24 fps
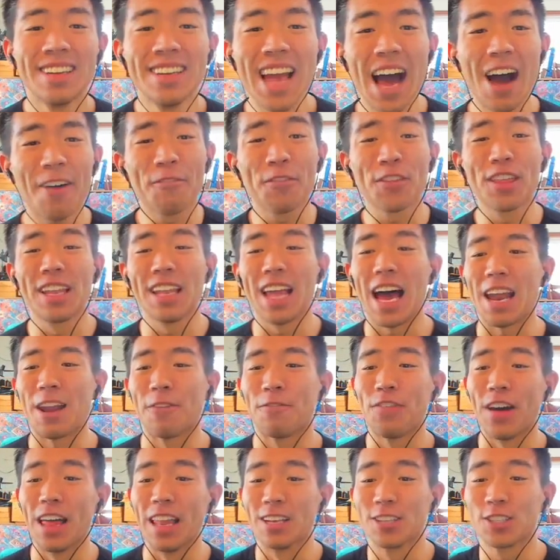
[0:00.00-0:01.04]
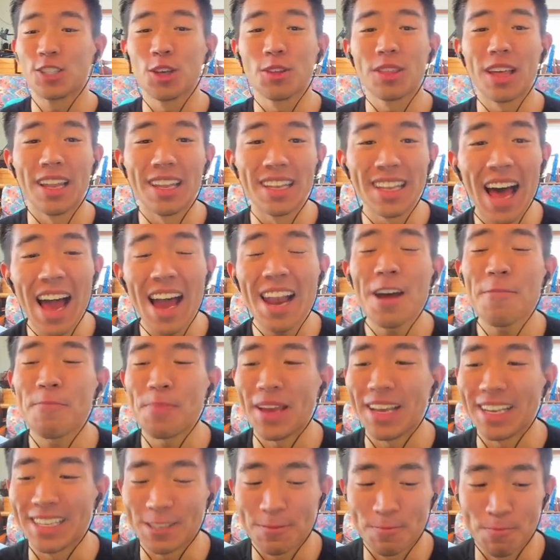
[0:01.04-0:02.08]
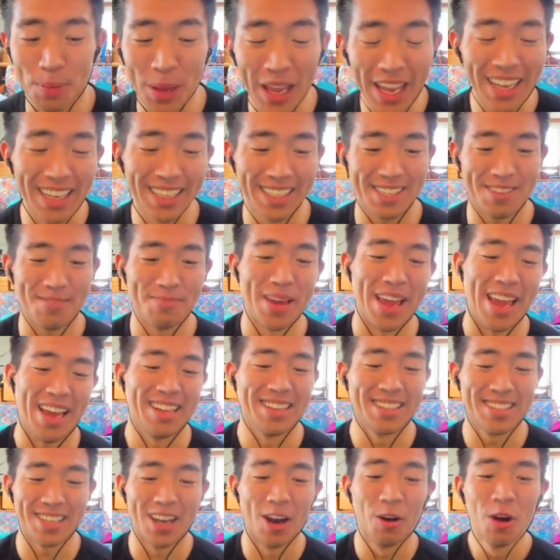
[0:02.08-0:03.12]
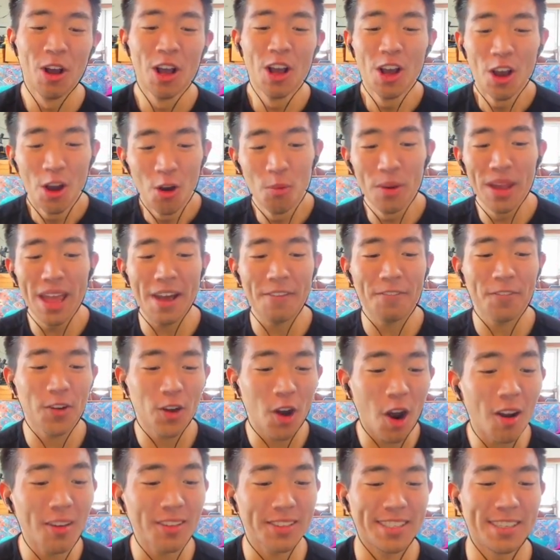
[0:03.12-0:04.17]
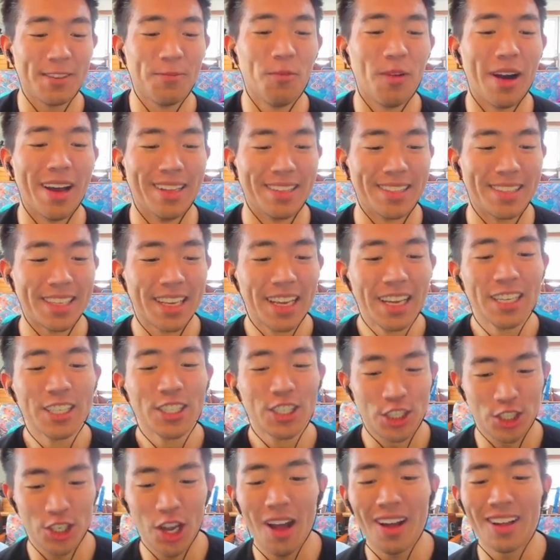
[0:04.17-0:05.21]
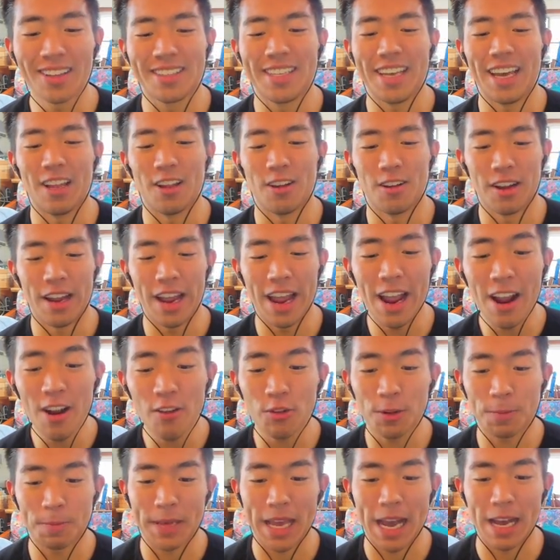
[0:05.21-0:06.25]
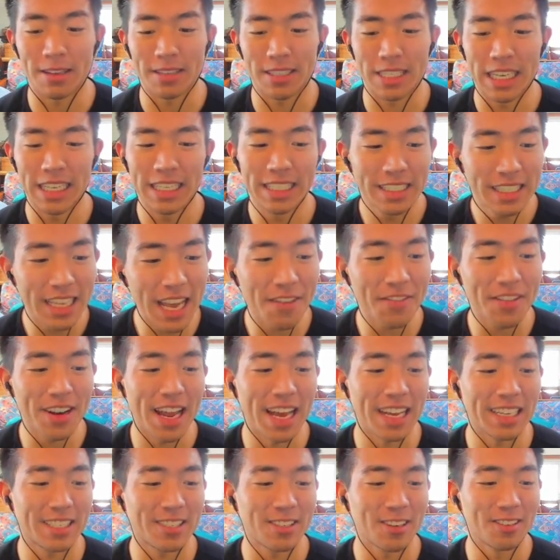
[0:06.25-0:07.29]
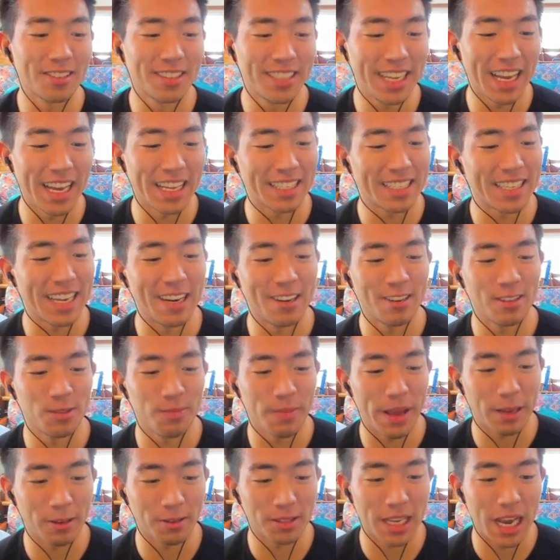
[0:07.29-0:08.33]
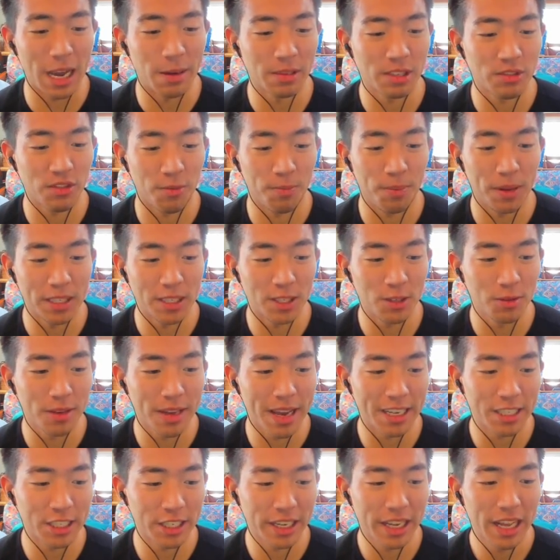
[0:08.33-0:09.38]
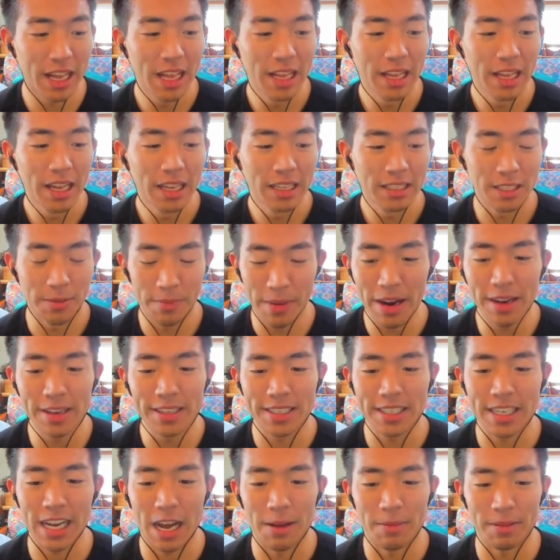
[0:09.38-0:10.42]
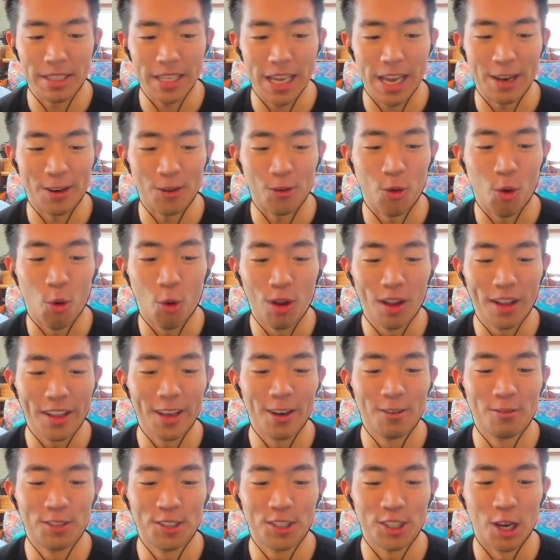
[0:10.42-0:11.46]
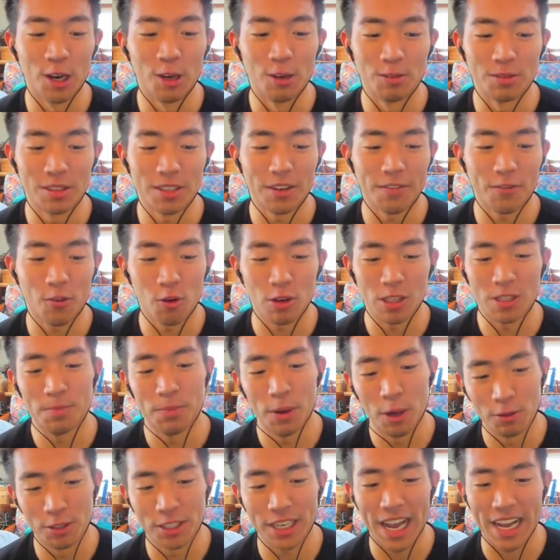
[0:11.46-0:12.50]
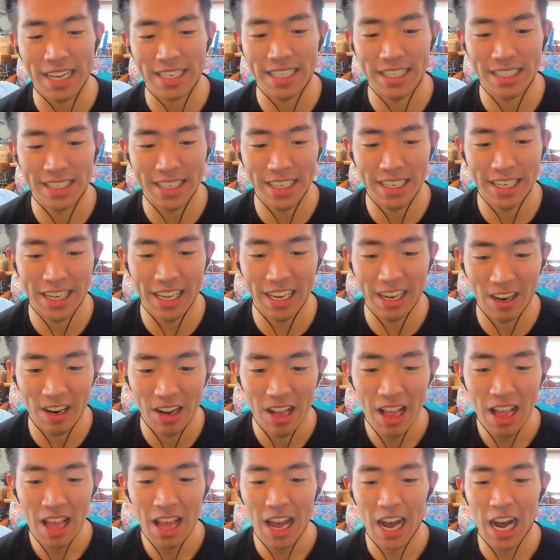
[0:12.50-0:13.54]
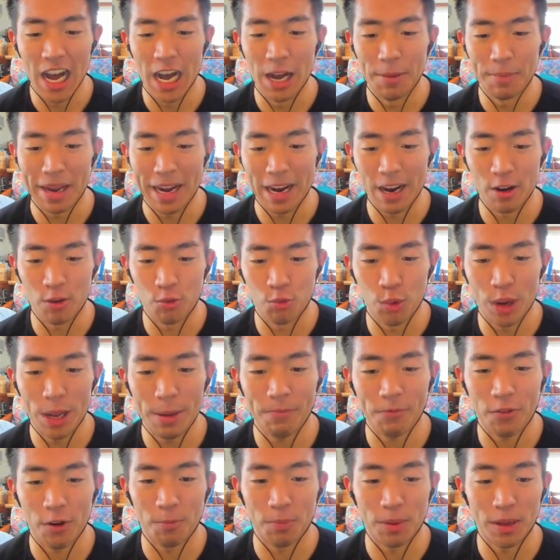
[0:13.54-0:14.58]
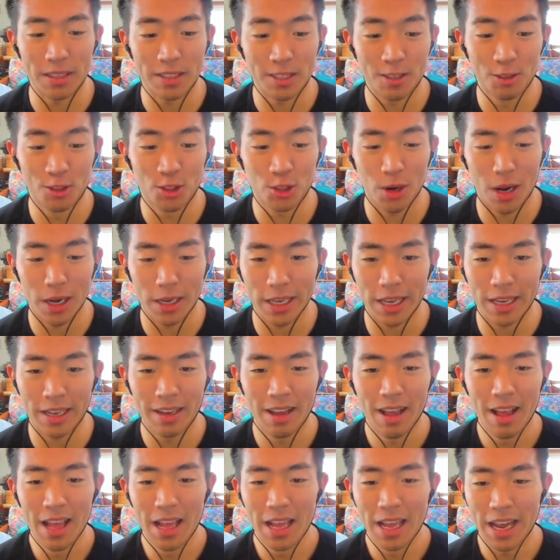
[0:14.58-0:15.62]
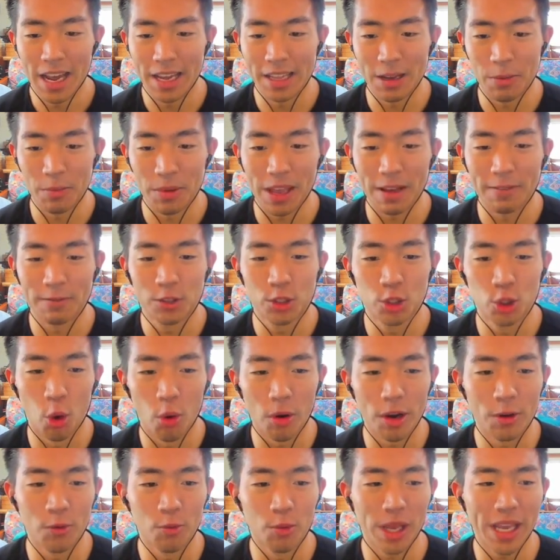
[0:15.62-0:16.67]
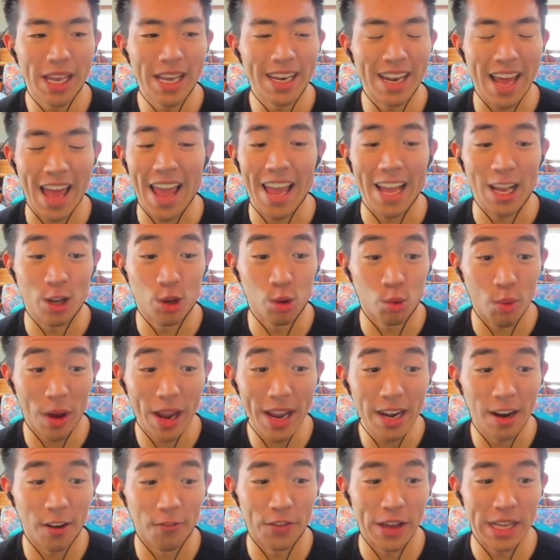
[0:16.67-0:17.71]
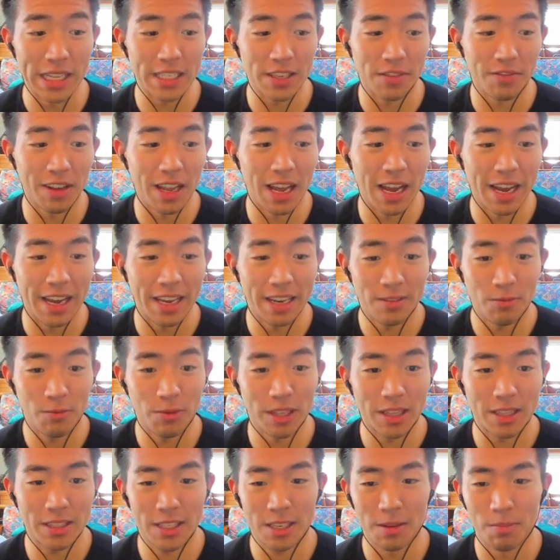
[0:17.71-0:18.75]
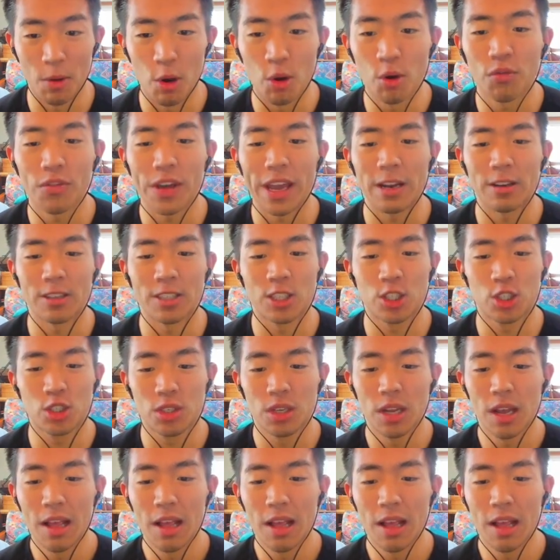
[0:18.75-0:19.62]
Now for the lineup, fellas. So the lineup is beast, man. So we have Carson Wentz, Sean Taylor, Aaron Ripkowski, Devin Hester, Deion Sanders, Michael Thomas for +2 catching, Demaryius Thomas, and Julio Jones. And, of course, Bo Jackson sitting here. Aaron Rip for +2 trucking. And then we have Jordan Reed, a great offensive line with some motivators.